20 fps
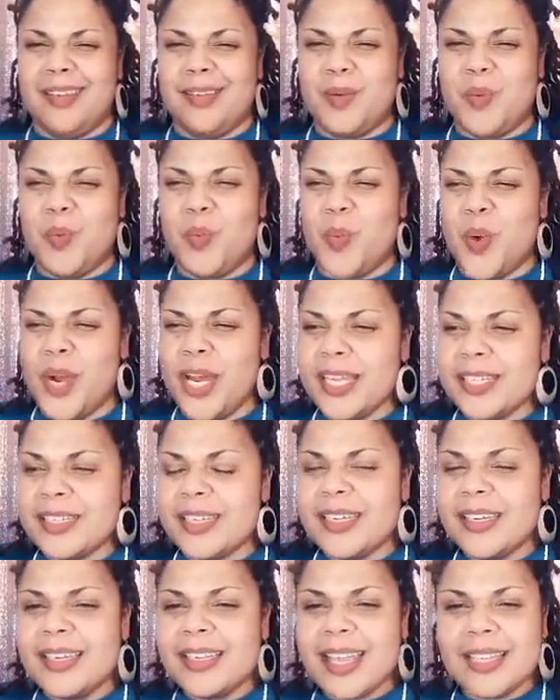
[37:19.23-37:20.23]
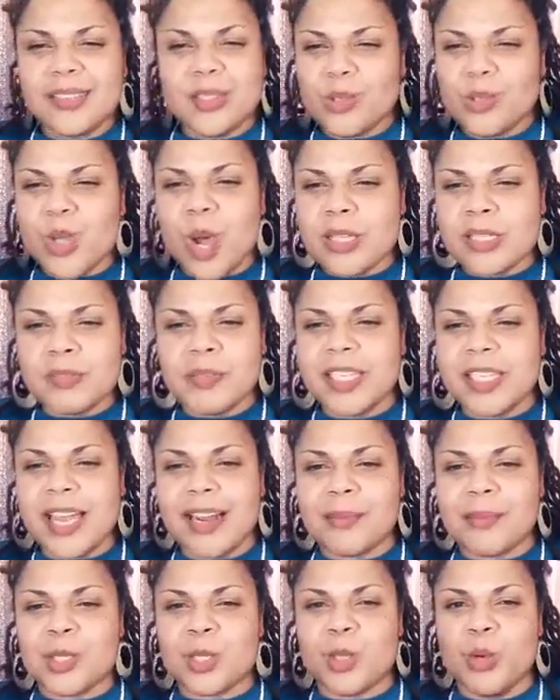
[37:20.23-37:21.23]
what? Like, don't talk to me like
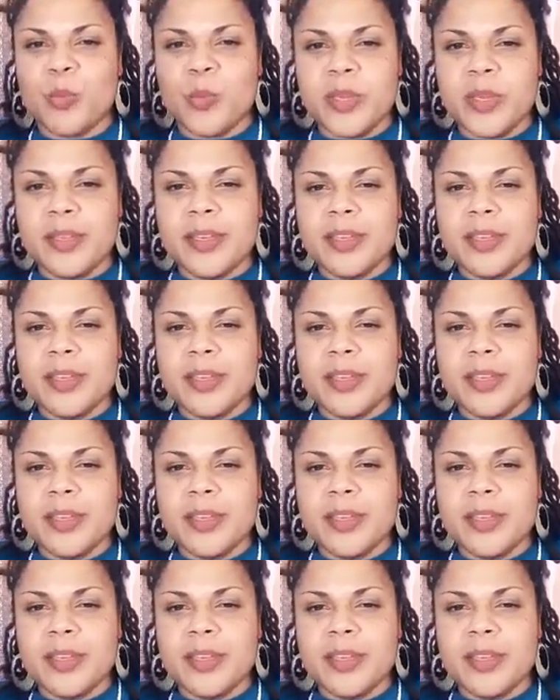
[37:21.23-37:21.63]
I'm stupid.